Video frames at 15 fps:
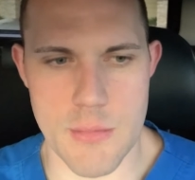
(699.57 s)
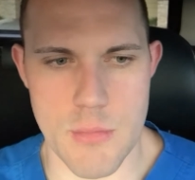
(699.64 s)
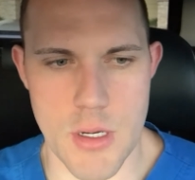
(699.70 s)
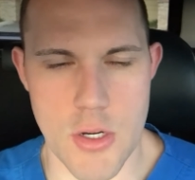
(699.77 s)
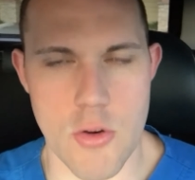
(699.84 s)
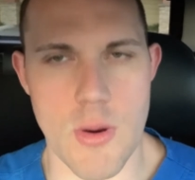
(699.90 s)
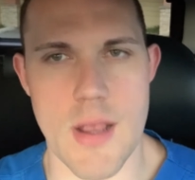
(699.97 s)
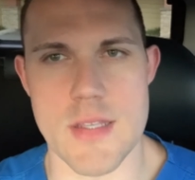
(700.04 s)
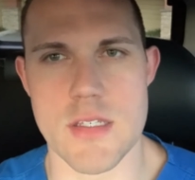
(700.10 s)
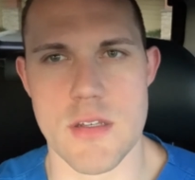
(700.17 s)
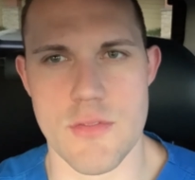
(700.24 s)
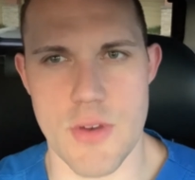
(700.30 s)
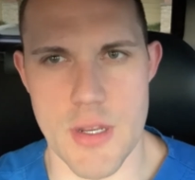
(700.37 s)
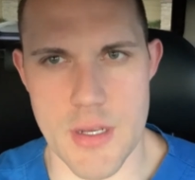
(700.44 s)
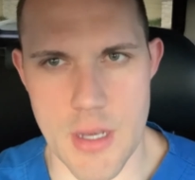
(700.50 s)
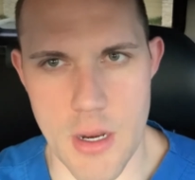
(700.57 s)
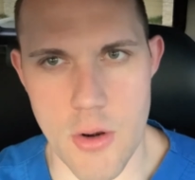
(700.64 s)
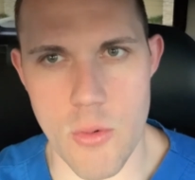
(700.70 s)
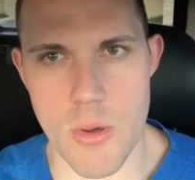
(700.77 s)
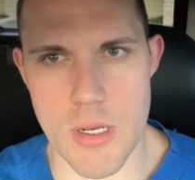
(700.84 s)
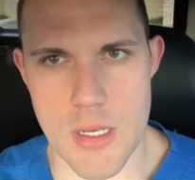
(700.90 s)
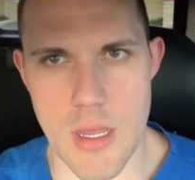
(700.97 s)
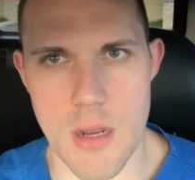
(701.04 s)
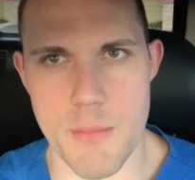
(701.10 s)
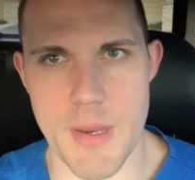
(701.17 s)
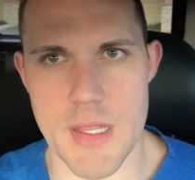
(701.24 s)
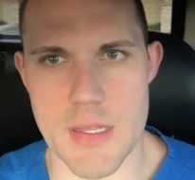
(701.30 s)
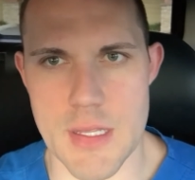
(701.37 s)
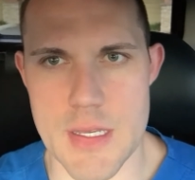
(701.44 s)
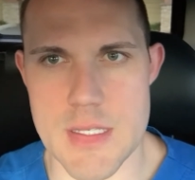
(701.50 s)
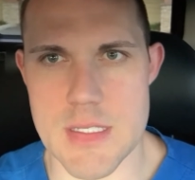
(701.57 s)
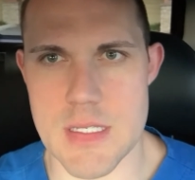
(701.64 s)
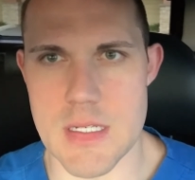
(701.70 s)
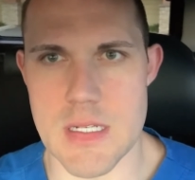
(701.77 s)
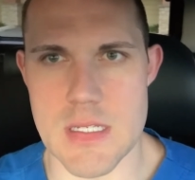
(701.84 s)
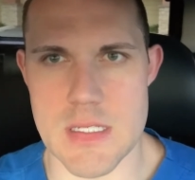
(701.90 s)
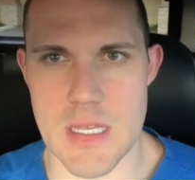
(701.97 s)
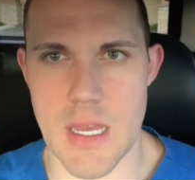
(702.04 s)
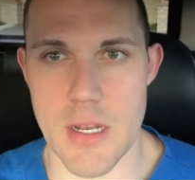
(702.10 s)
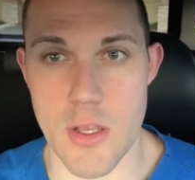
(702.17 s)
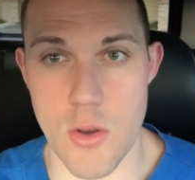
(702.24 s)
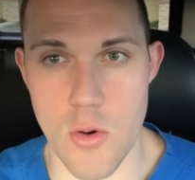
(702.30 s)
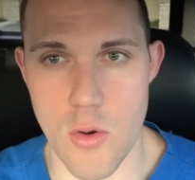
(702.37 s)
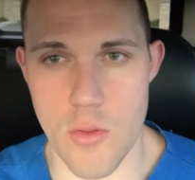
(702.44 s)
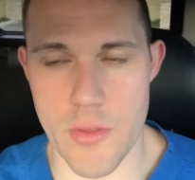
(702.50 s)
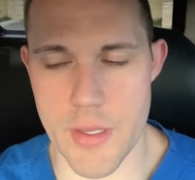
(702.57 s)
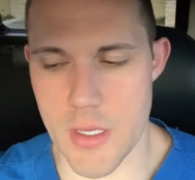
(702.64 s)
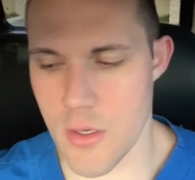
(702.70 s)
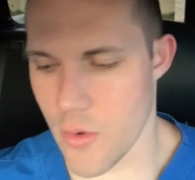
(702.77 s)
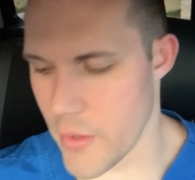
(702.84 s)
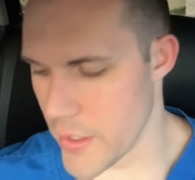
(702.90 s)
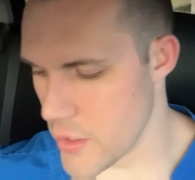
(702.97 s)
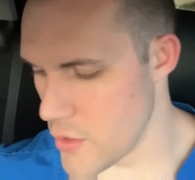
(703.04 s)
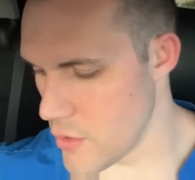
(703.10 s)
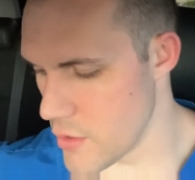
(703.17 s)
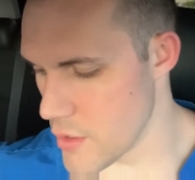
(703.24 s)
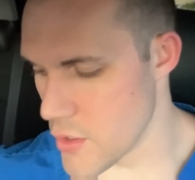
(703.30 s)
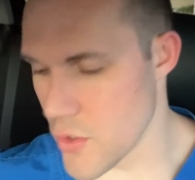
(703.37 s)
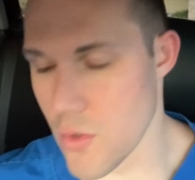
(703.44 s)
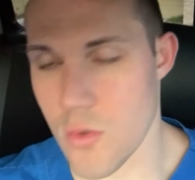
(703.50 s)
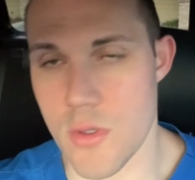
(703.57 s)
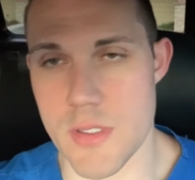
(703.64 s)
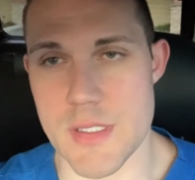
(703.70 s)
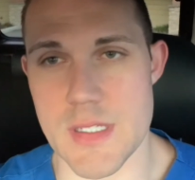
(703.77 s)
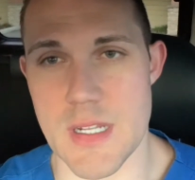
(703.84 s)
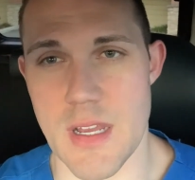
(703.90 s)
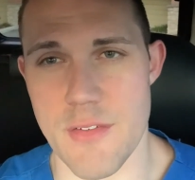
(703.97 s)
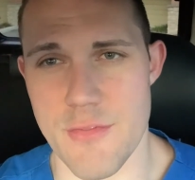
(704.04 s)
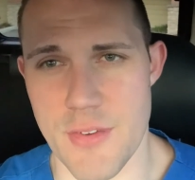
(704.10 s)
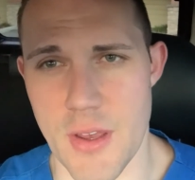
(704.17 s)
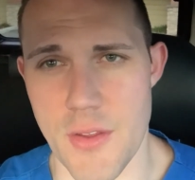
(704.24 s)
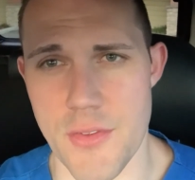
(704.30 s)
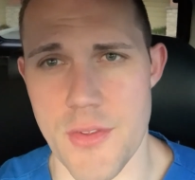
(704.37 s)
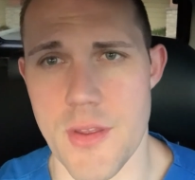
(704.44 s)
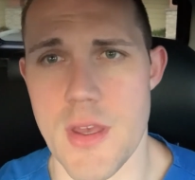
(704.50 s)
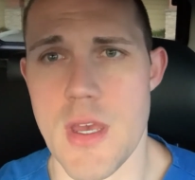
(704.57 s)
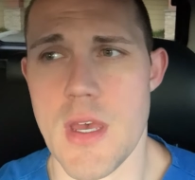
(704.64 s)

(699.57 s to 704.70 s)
aggressive on narrowing down my list and deciding only going to the schools that I felt